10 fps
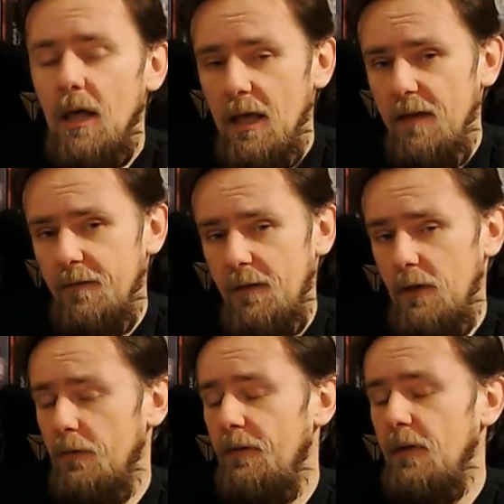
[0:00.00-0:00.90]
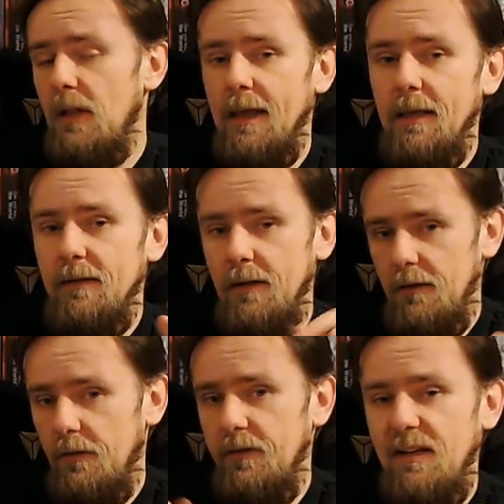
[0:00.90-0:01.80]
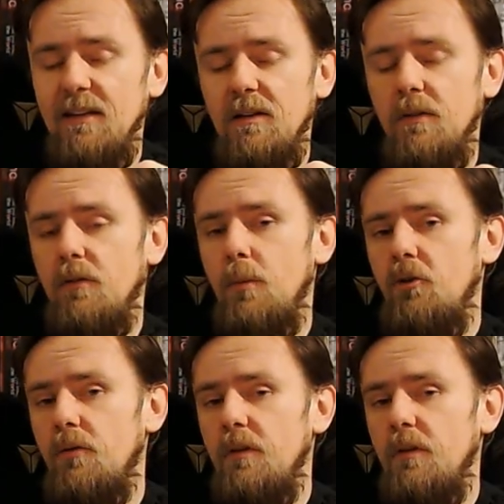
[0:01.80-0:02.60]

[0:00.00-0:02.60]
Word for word: If you feel like it, there's a link in the description